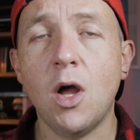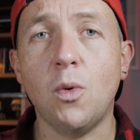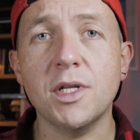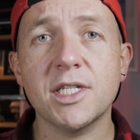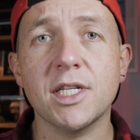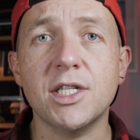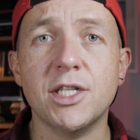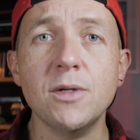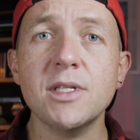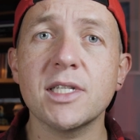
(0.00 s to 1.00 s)
What this is going to
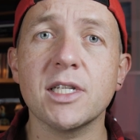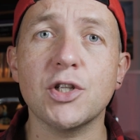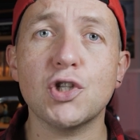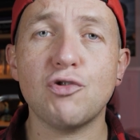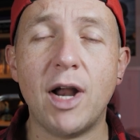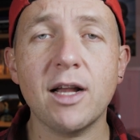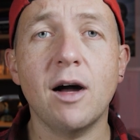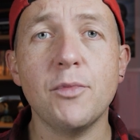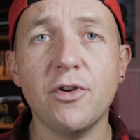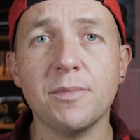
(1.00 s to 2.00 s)
do is it's going to track
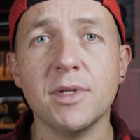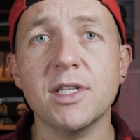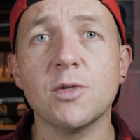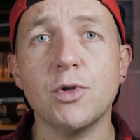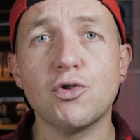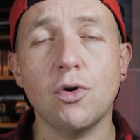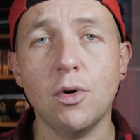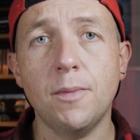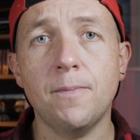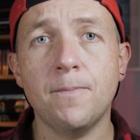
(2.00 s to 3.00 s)
our movements as we
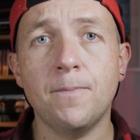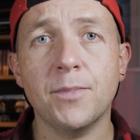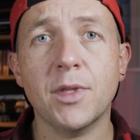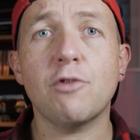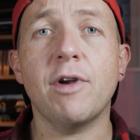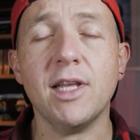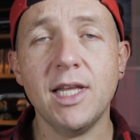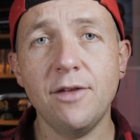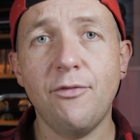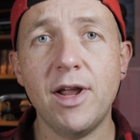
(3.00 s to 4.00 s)
draw, create
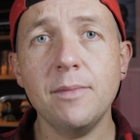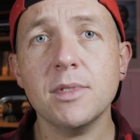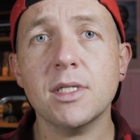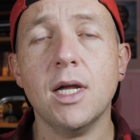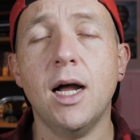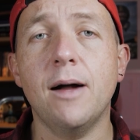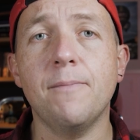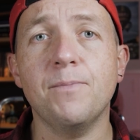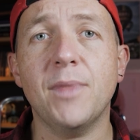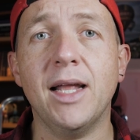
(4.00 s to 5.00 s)
keyframes,
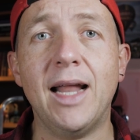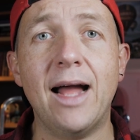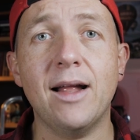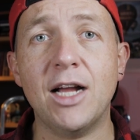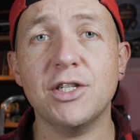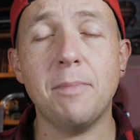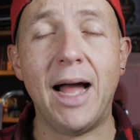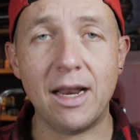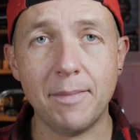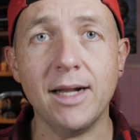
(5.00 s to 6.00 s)
and actually
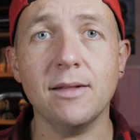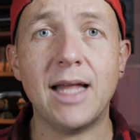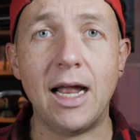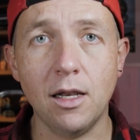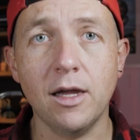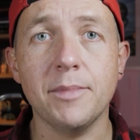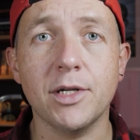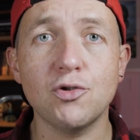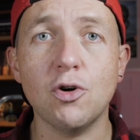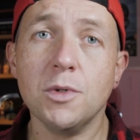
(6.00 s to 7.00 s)
animate that line
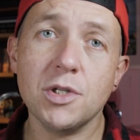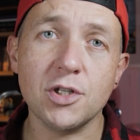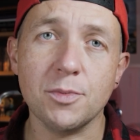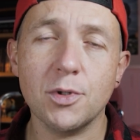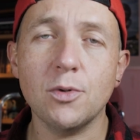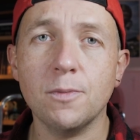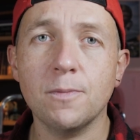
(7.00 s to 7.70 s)
being drawn, which is super cool.